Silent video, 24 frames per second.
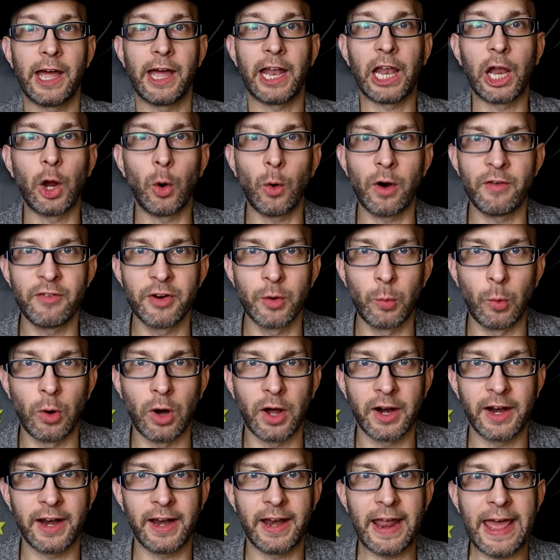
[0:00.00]
Hello
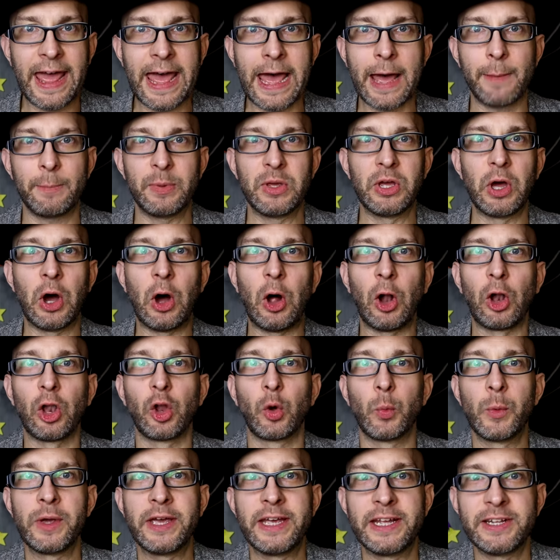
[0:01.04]
everyone and happy
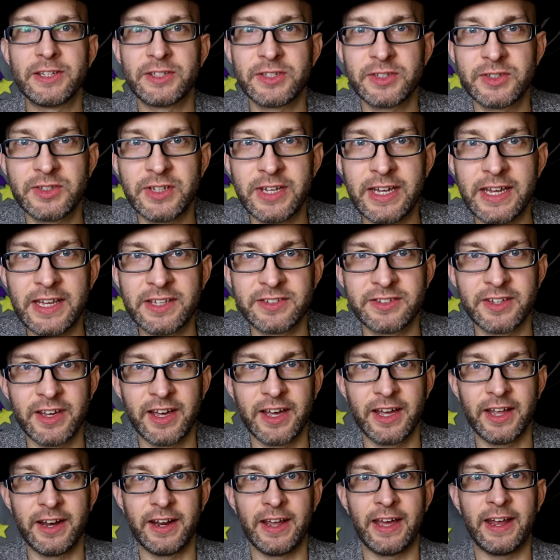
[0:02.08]
Halloween
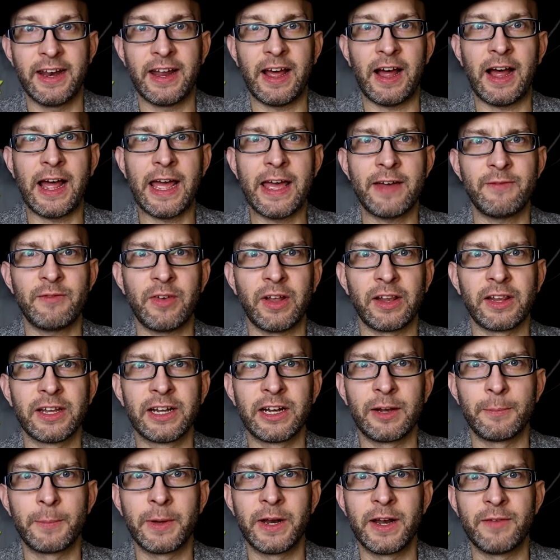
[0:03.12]
season and I have a
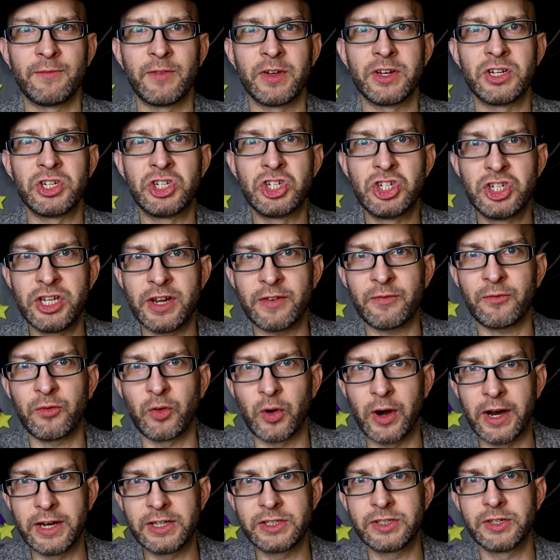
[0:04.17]
little bit of a
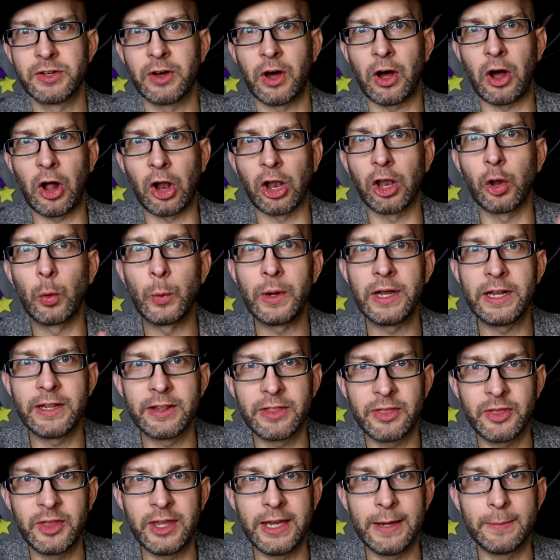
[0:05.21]
different Halloween
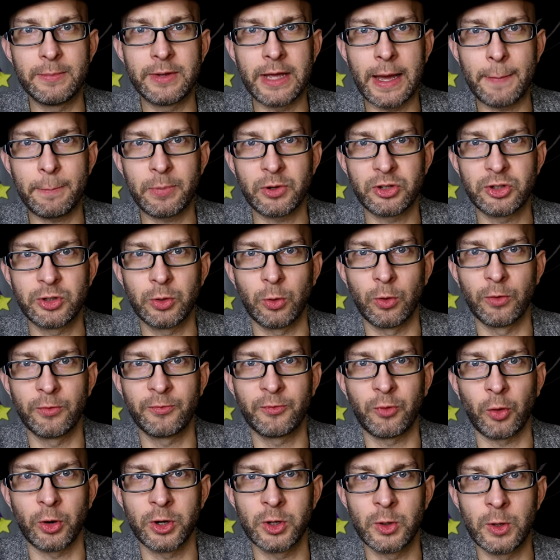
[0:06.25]
themed episode
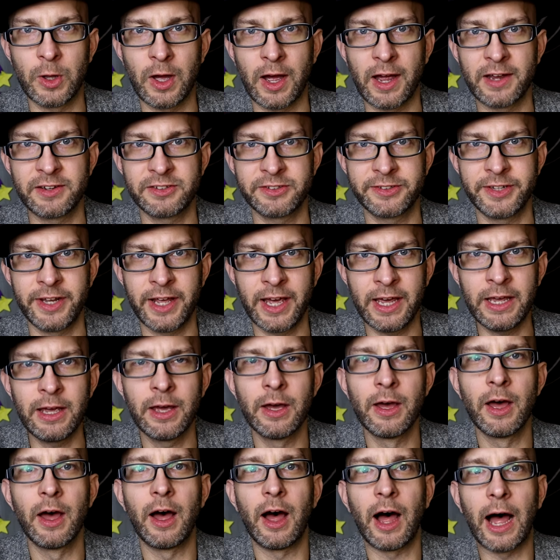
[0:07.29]
for you guys today.
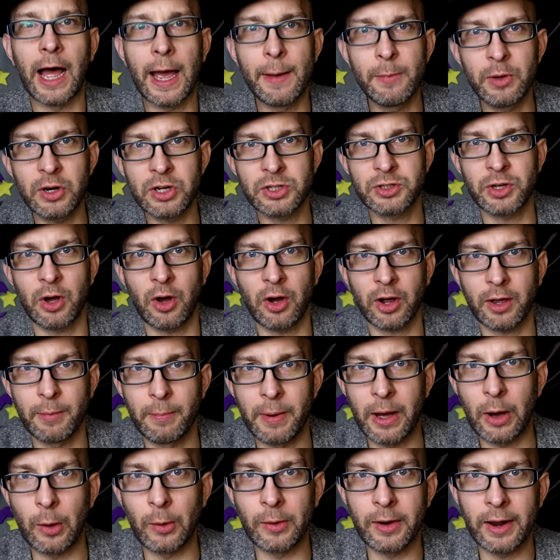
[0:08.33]
I'm going to talk
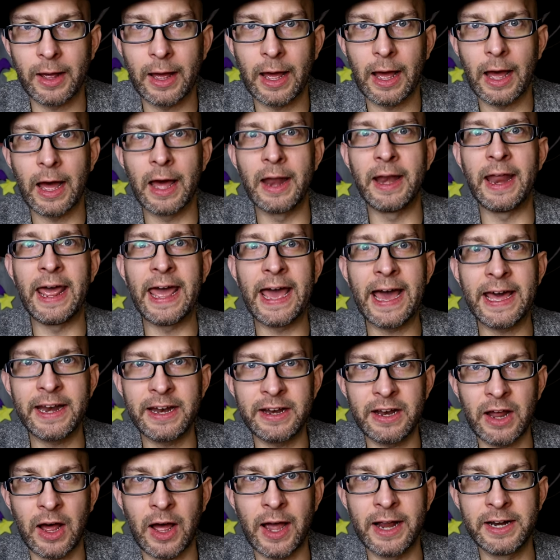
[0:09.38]
about an
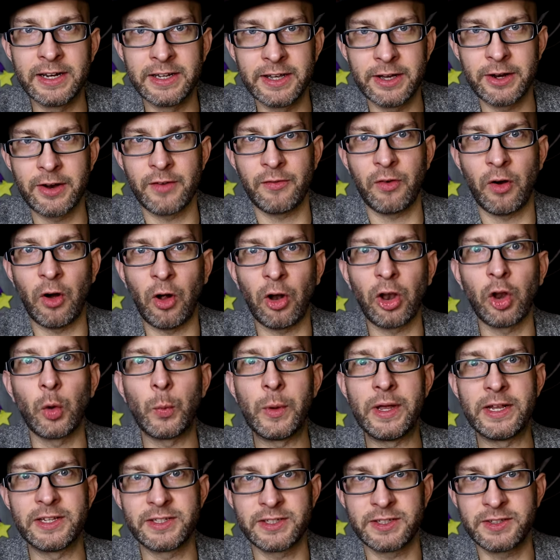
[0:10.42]
edit I did of
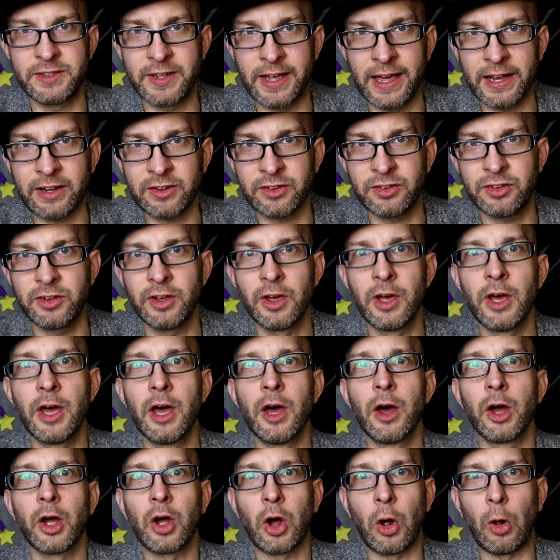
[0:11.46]
Halloween 6
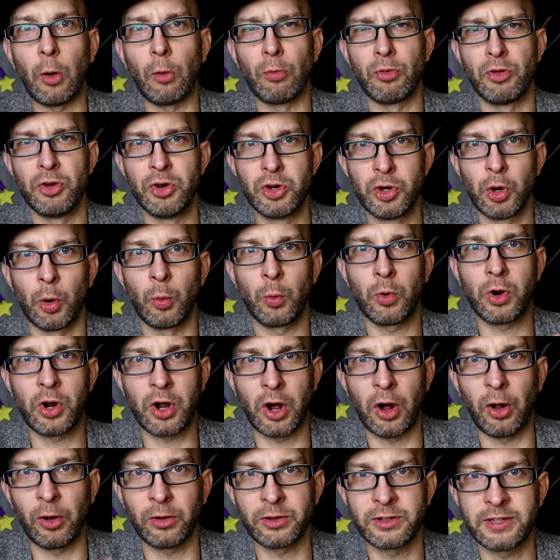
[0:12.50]
called the No
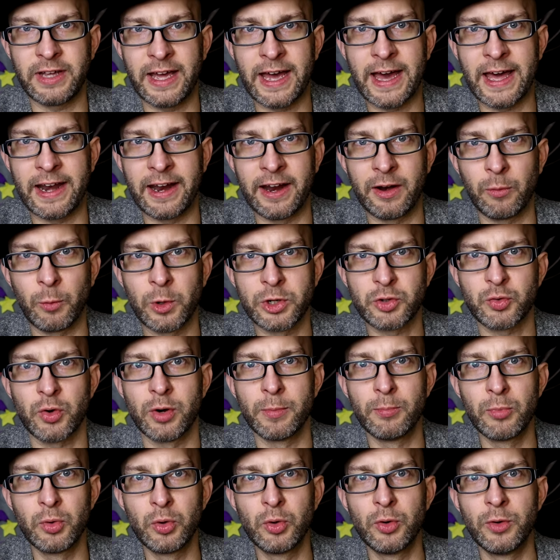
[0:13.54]
Cult edit which
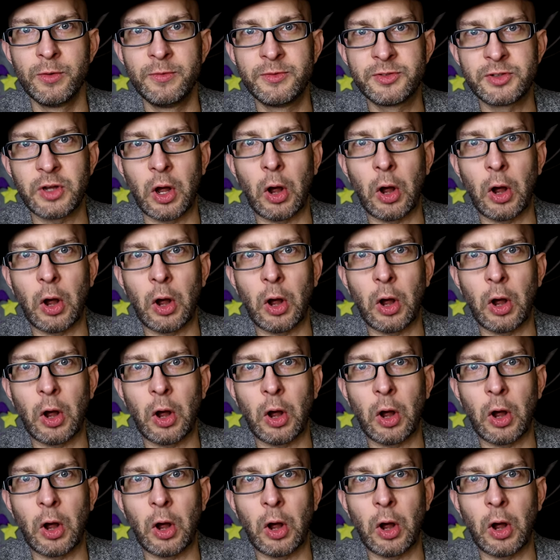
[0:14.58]
removes